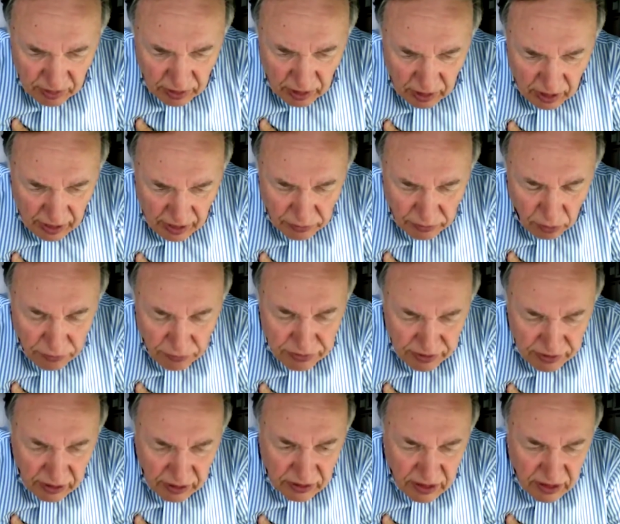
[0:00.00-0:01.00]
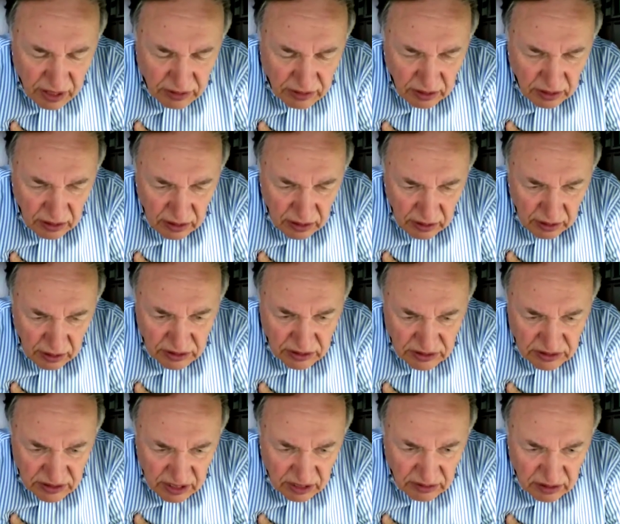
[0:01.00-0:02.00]
I don't think that
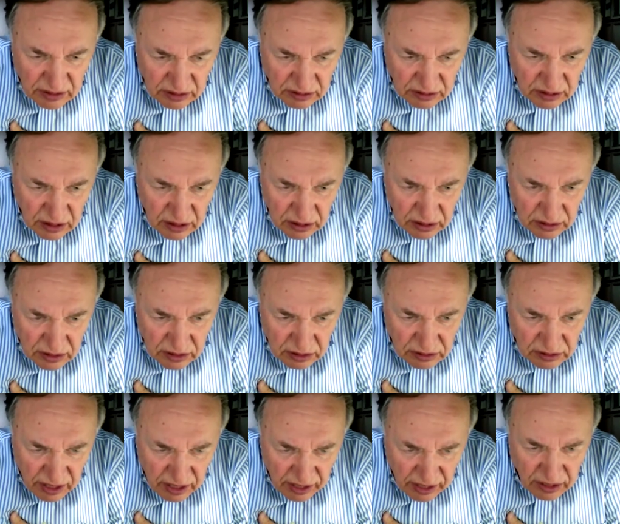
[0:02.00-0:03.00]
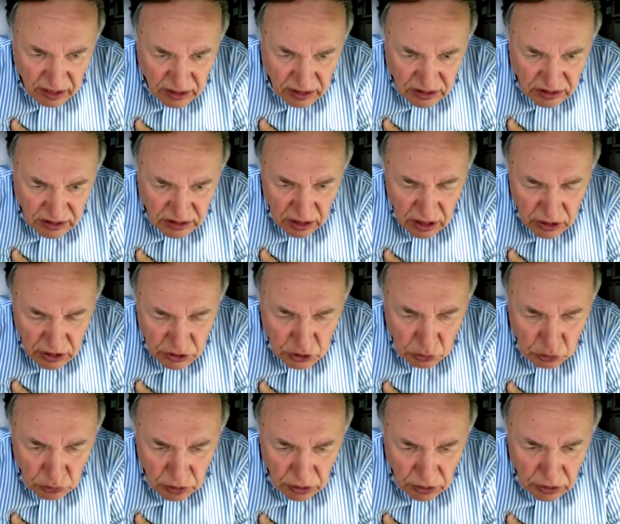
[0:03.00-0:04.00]
extended deterrence
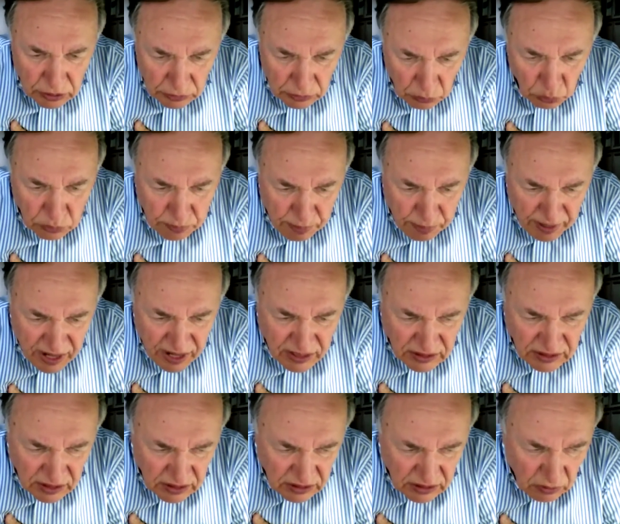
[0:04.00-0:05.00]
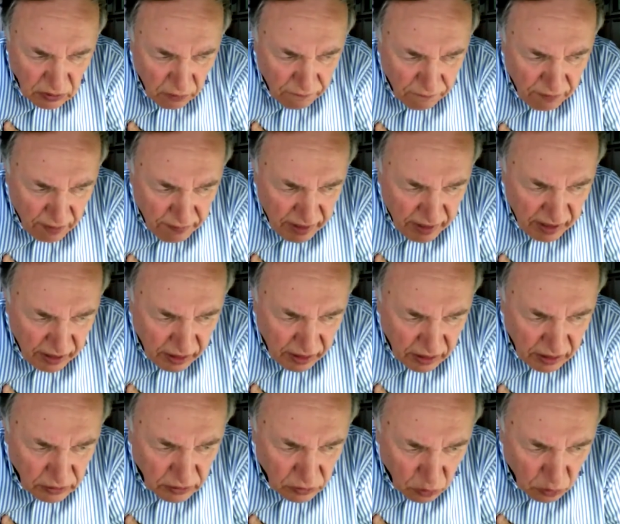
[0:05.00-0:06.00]
should include presence of
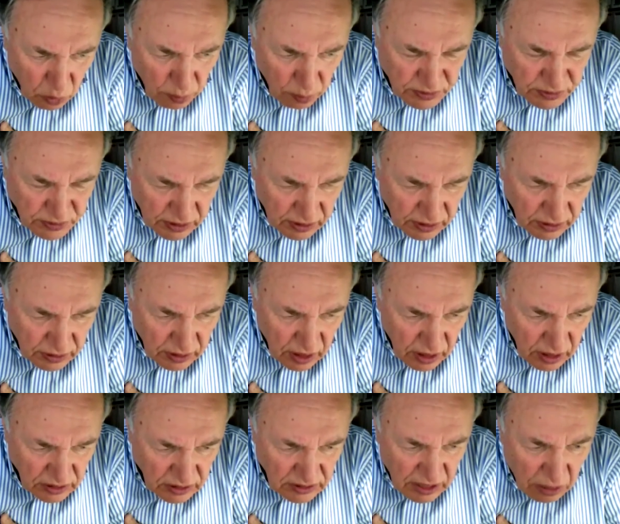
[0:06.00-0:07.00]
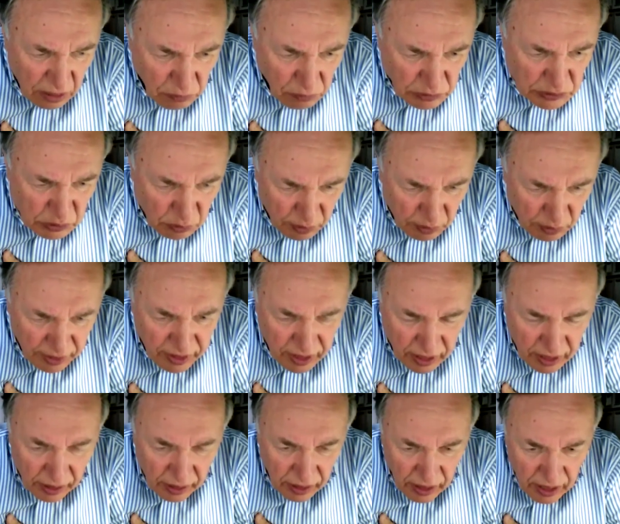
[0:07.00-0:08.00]
American troops in South
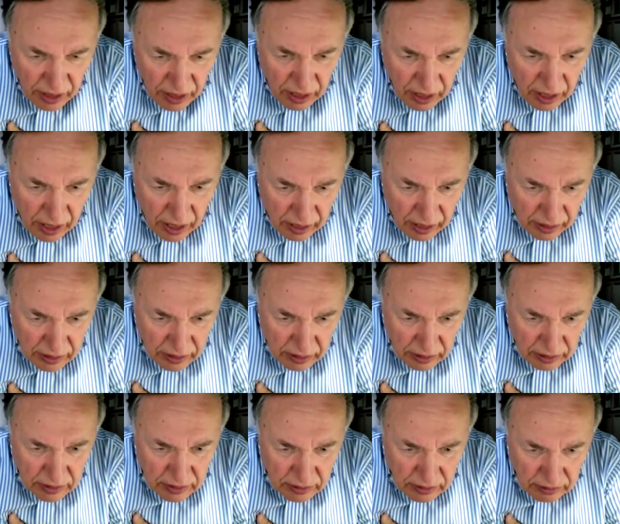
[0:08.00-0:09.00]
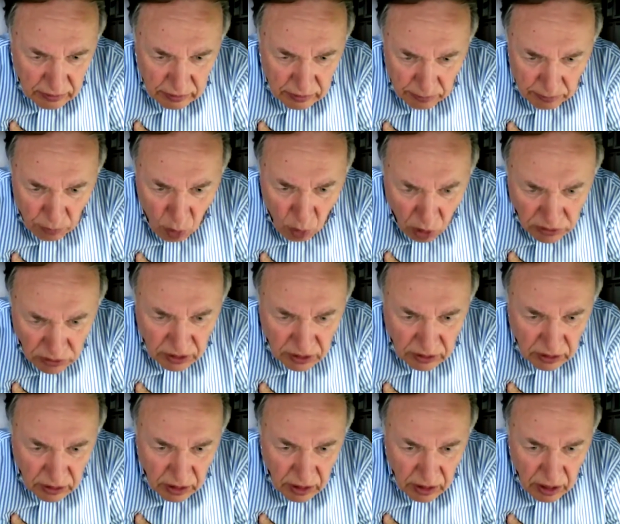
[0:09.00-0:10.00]
Korea. Modern